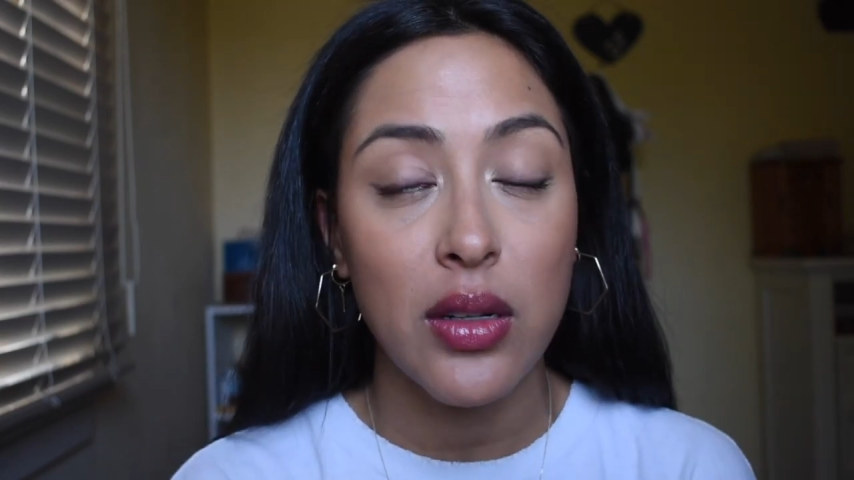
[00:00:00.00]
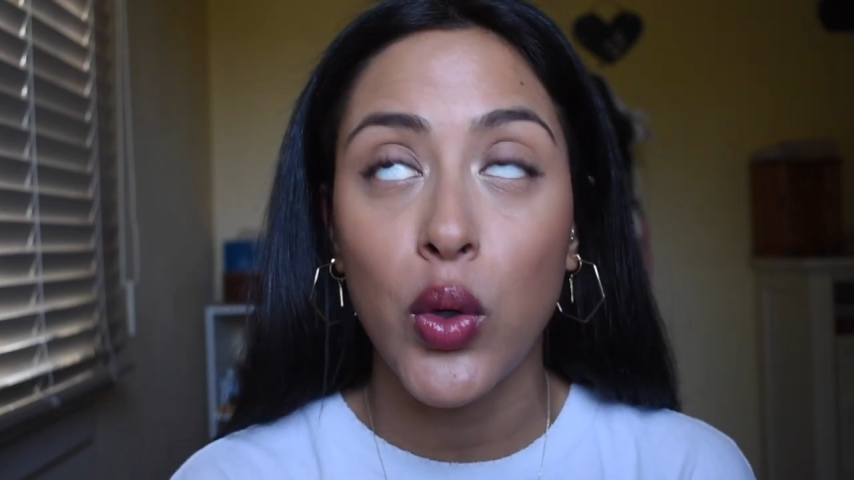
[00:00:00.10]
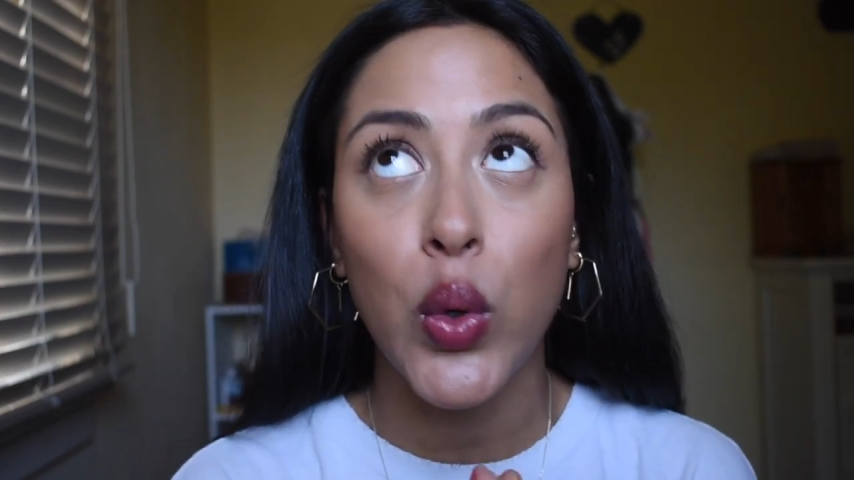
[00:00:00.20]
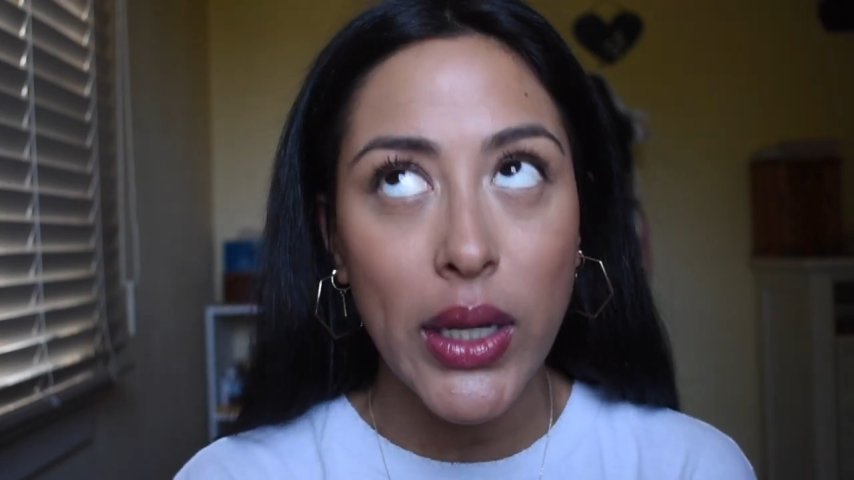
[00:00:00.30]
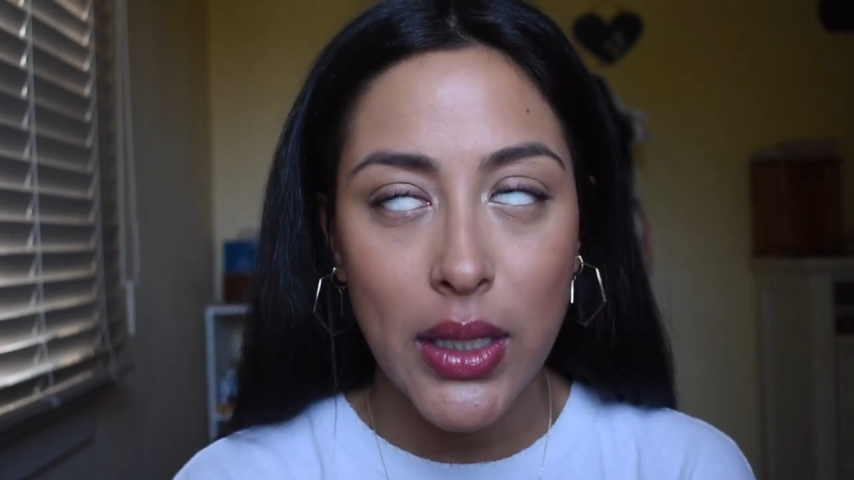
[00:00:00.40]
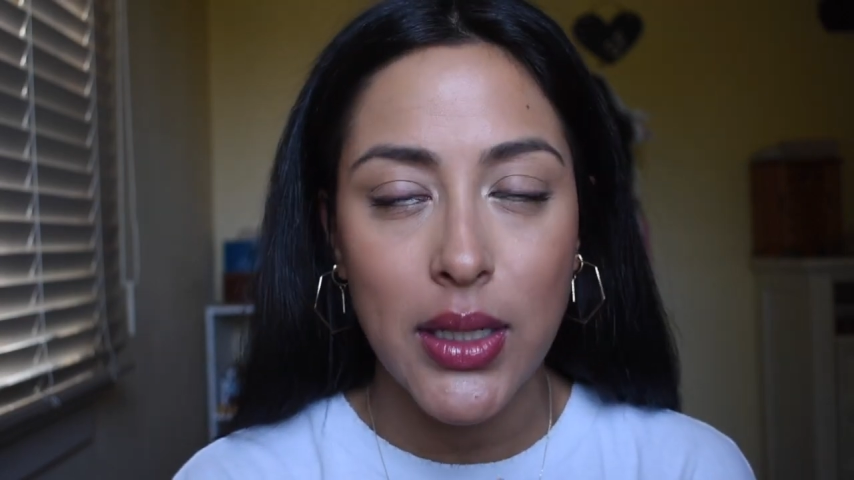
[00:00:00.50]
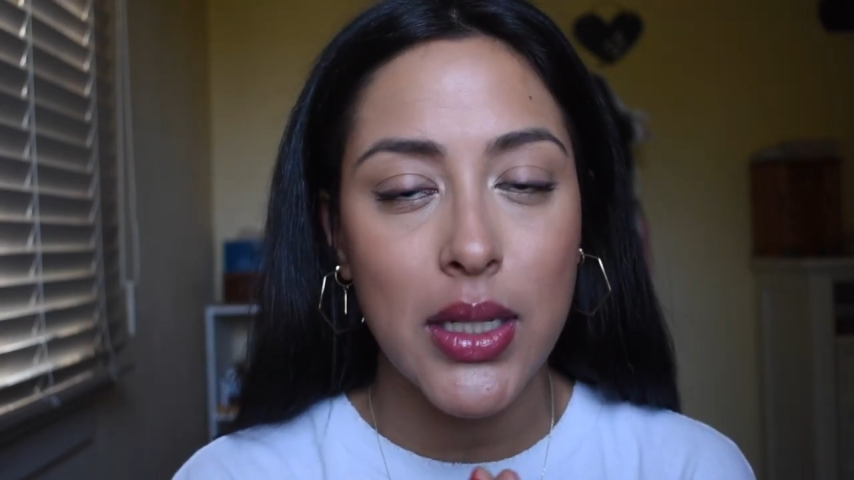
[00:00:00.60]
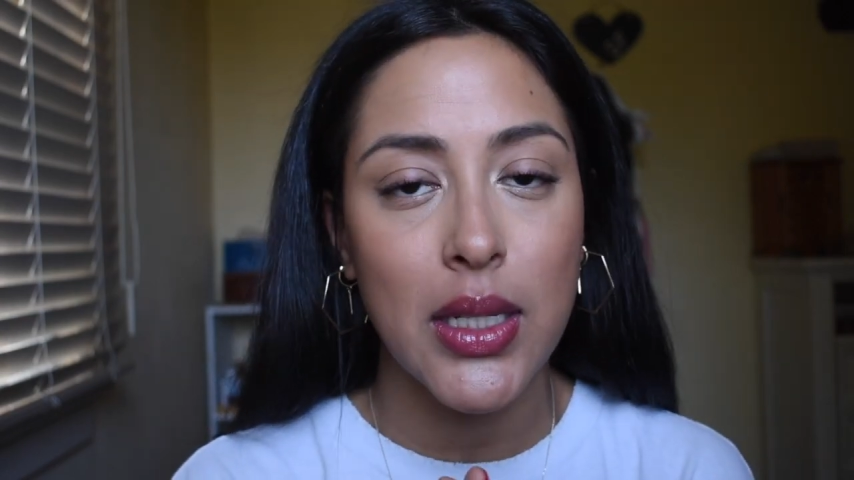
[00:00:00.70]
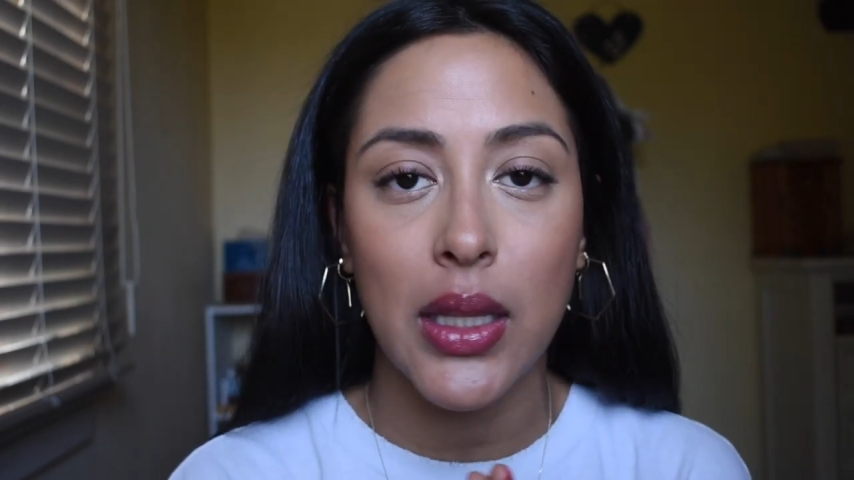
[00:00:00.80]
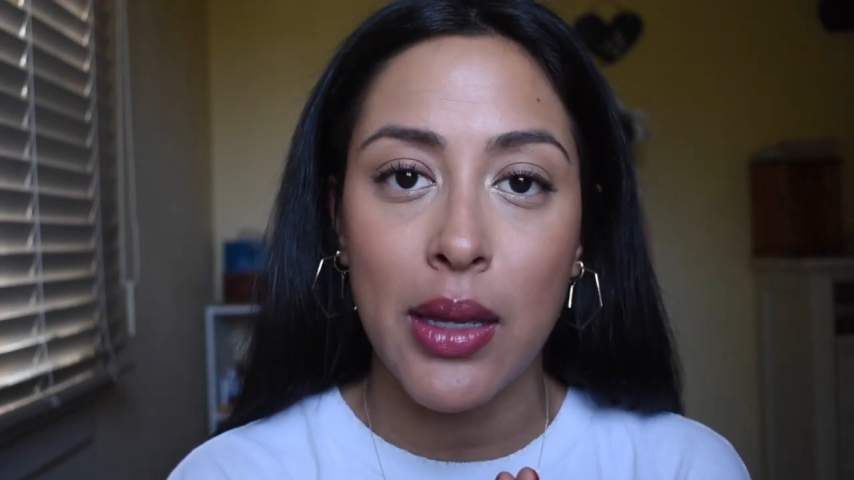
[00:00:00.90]
quick
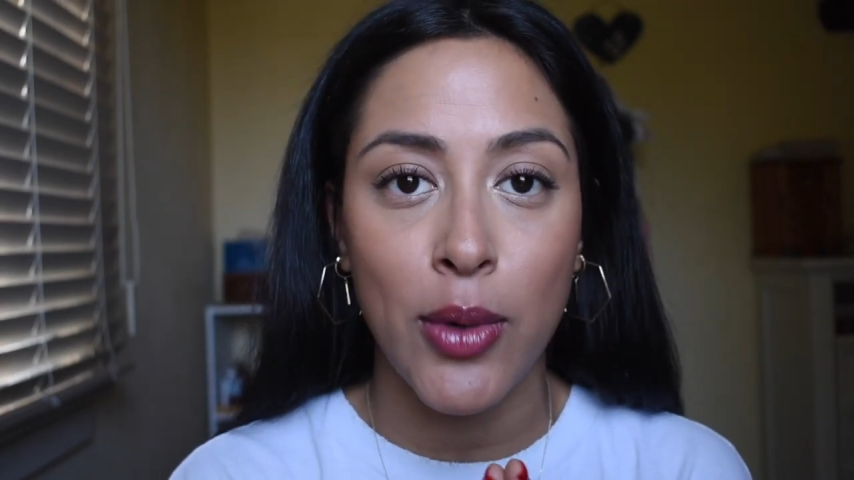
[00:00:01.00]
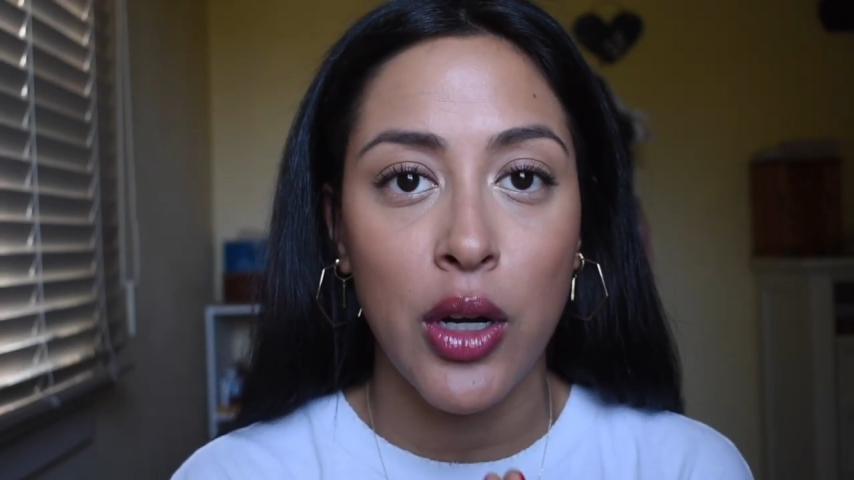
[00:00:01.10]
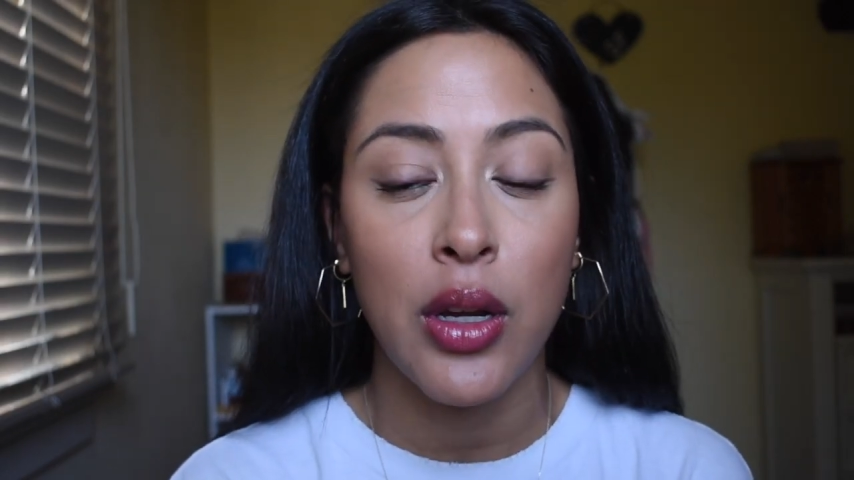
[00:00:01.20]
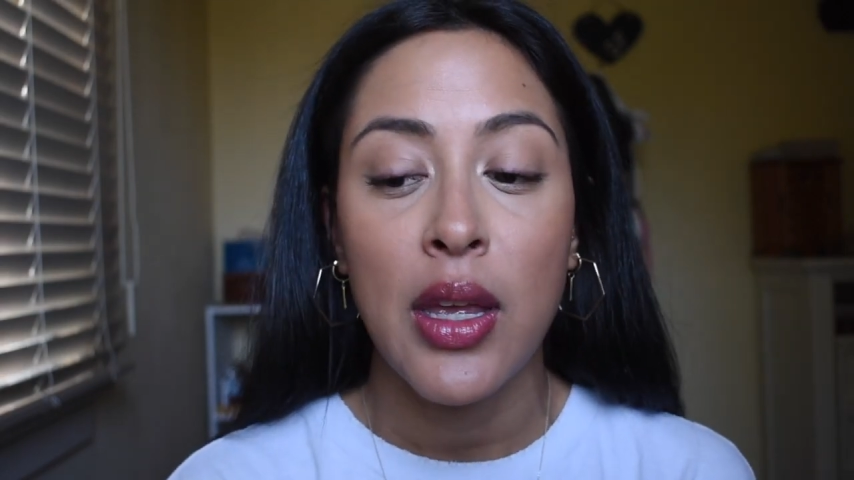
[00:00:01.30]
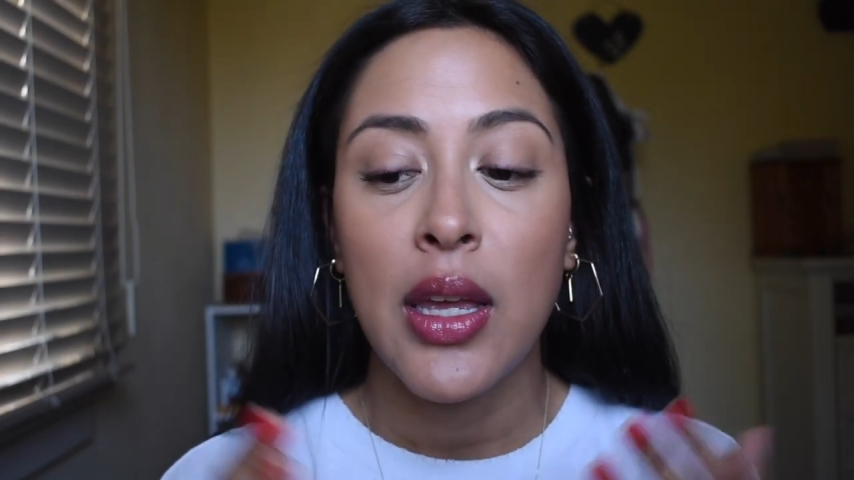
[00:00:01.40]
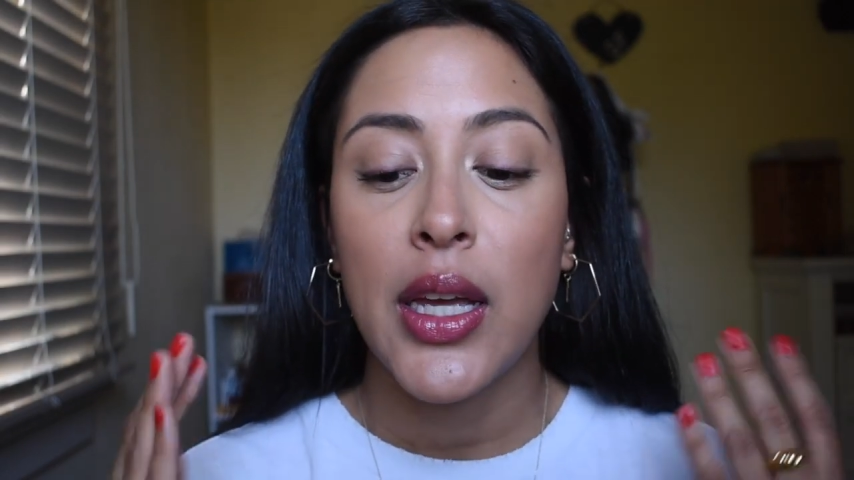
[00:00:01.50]
disclaimer,